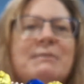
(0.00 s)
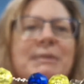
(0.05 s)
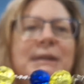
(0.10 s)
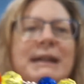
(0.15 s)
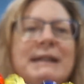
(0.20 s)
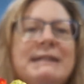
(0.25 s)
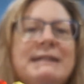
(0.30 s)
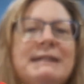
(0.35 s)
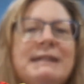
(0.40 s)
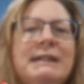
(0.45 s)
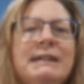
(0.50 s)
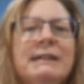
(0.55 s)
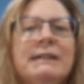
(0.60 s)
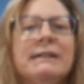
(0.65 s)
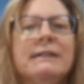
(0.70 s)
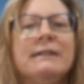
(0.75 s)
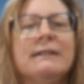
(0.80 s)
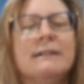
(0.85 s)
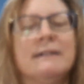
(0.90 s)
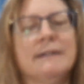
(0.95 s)

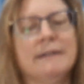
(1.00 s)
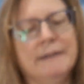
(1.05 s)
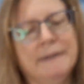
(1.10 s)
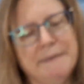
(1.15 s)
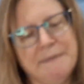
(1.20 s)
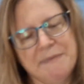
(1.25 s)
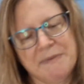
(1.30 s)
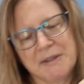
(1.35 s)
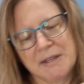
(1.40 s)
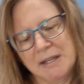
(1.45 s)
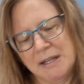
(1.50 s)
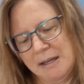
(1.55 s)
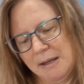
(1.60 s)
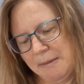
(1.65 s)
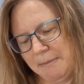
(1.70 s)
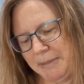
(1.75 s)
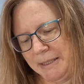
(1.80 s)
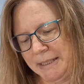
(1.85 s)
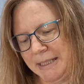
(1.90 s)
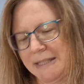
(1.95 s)
plastic,
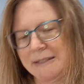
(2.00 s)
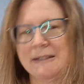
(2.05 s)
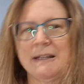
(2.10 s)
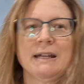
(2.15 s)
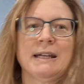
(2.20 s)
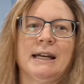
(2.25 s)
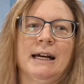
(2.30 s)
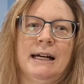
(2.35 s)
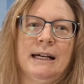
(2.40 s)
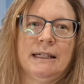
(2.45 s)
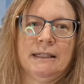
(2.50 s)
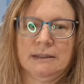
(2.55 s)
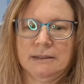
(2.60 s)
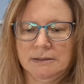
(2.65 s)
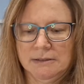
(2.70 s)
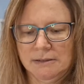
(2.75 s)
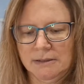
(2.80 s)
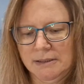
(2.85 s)
but that's okay.